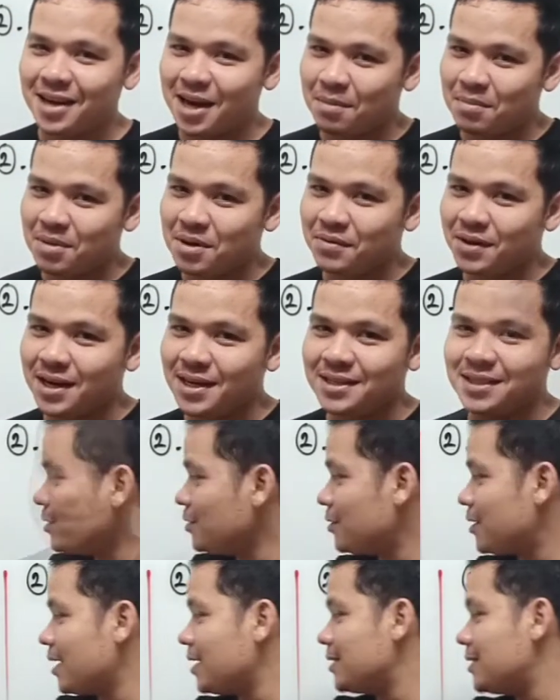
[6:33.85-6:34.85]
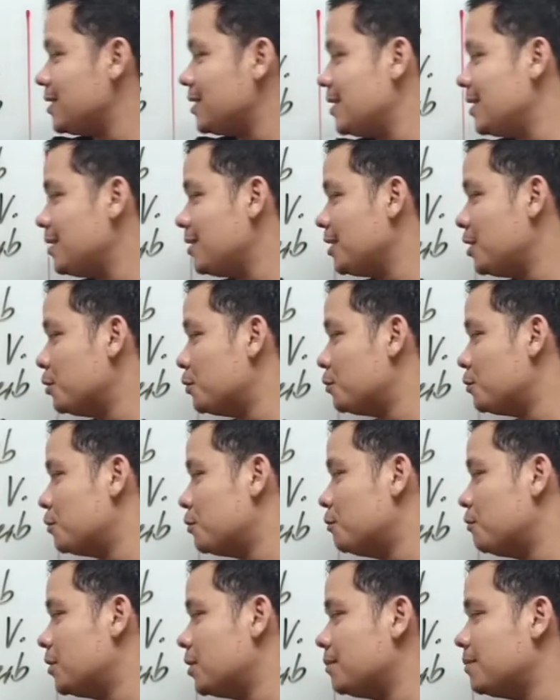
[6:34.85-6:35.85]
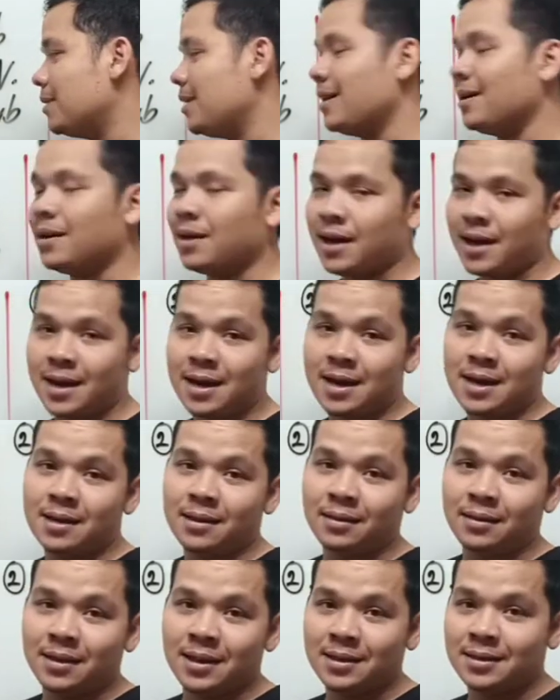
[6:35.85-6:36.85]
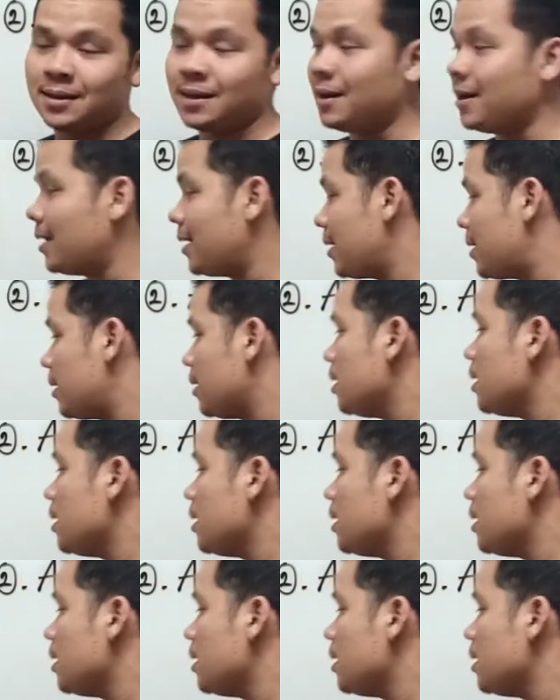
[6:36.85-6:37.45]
Am I right? You can see the verb like, dislike,